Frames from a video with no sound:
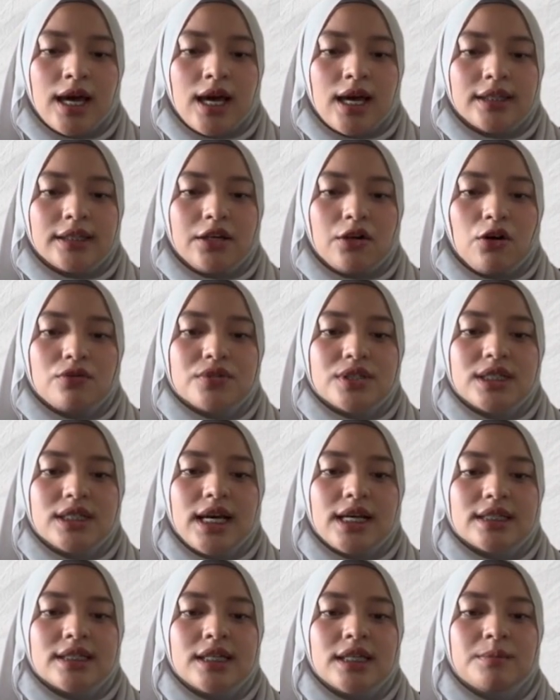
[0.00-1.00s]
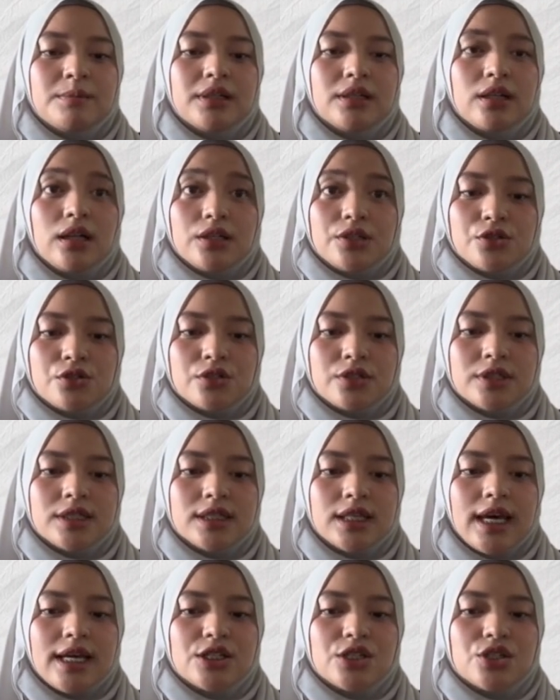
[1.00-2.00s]
They often exhibit lustrous
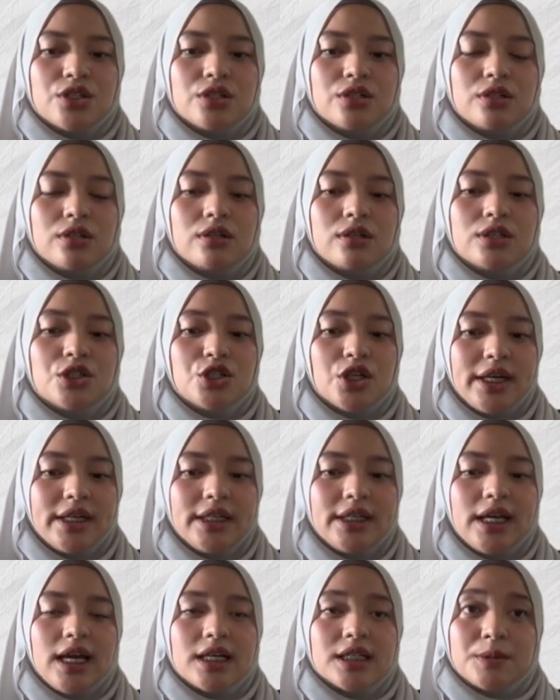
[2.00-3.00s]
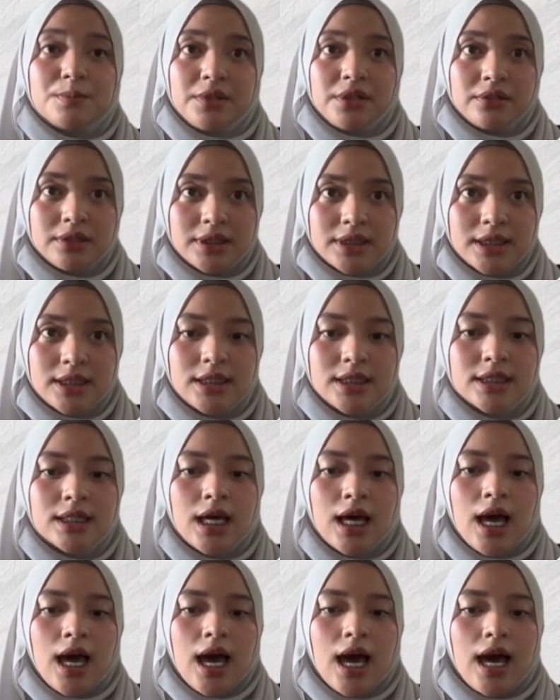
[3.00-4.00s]
and shiny appearances,
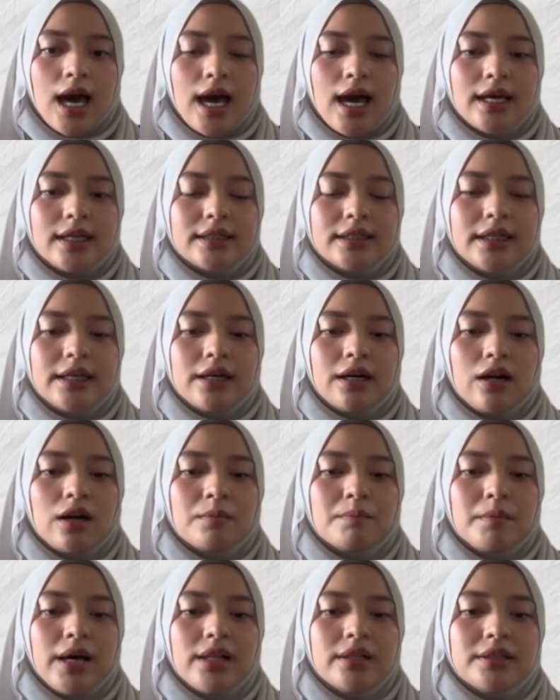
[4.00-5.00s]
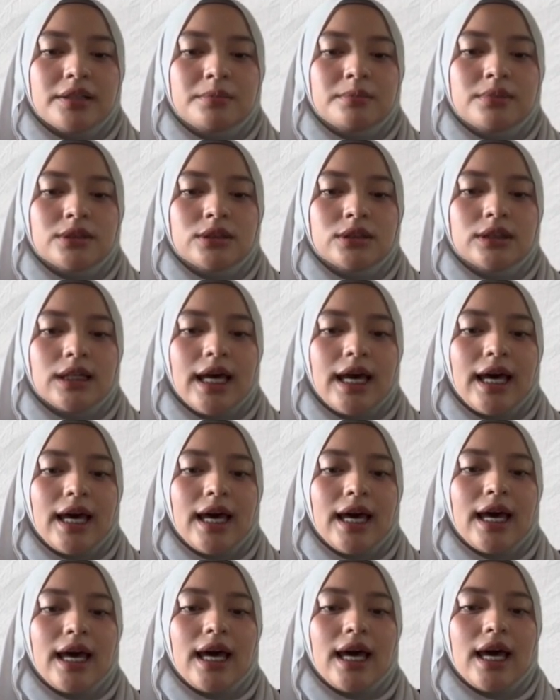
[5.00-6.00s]
and they are malleable
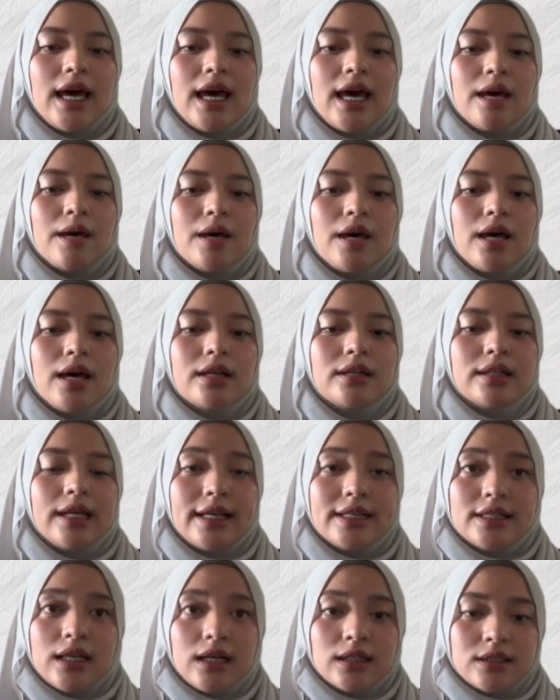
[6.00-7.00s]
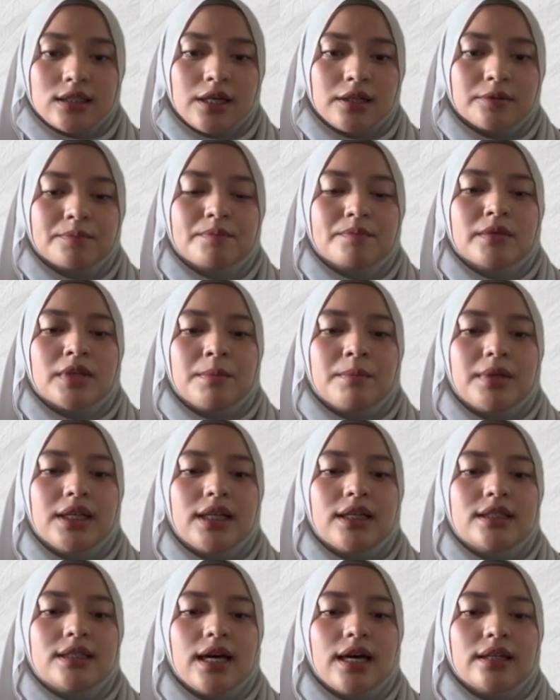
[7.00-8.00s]
and ductile,
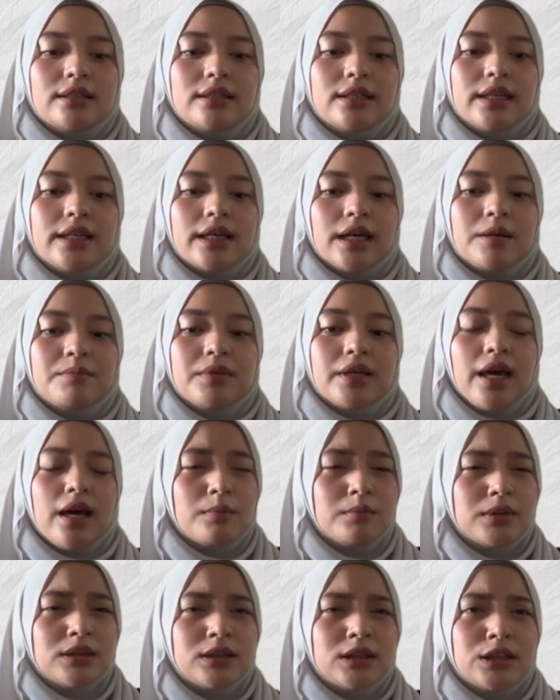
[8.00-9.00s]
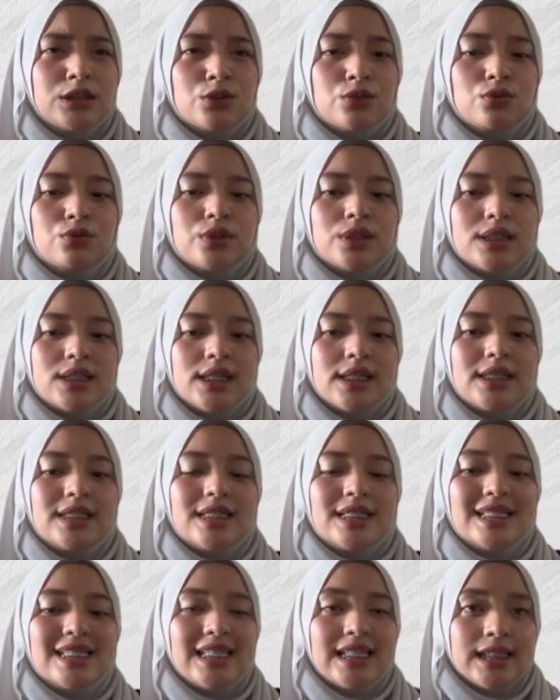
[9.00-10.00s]
meaning that they can be hammered into thin
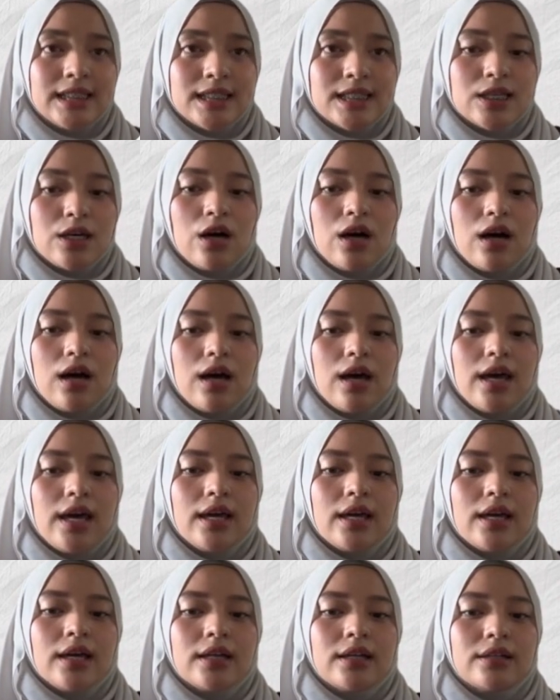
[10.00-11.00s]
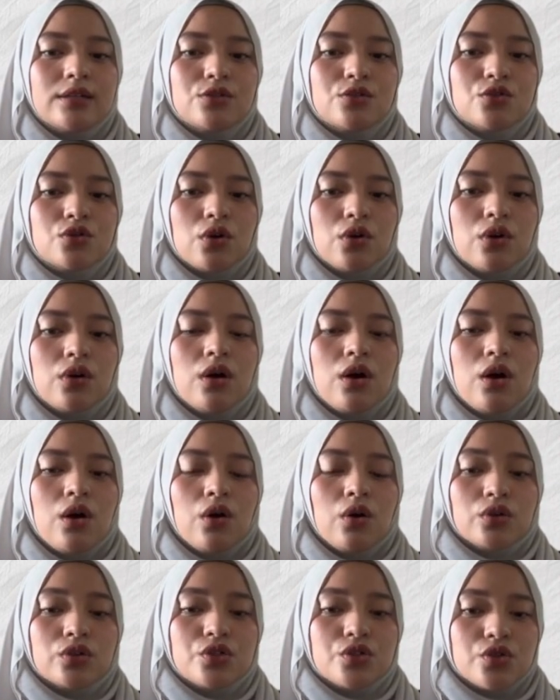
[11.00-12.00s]
sheets and
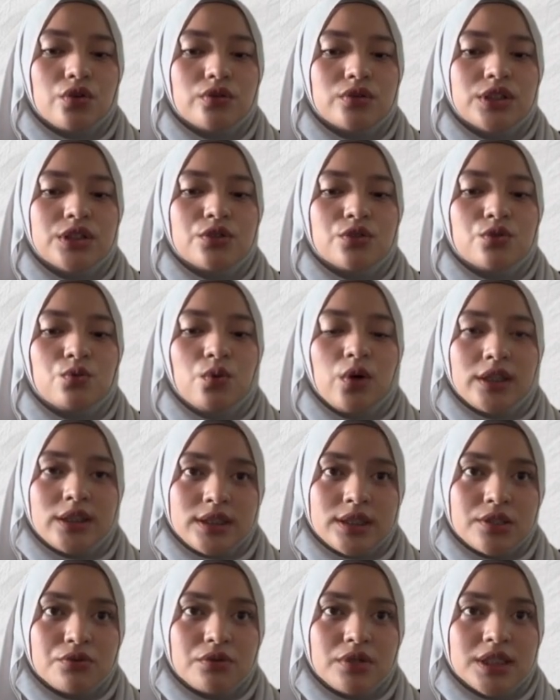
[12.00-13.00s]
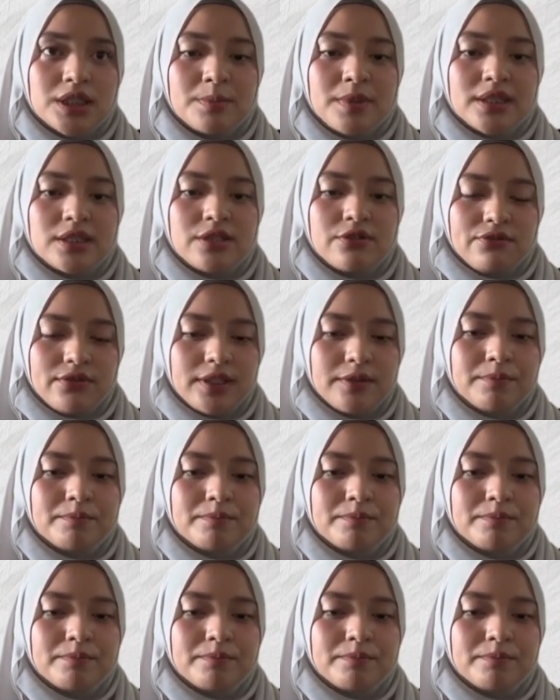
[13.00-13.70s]
drawn into wires respectively.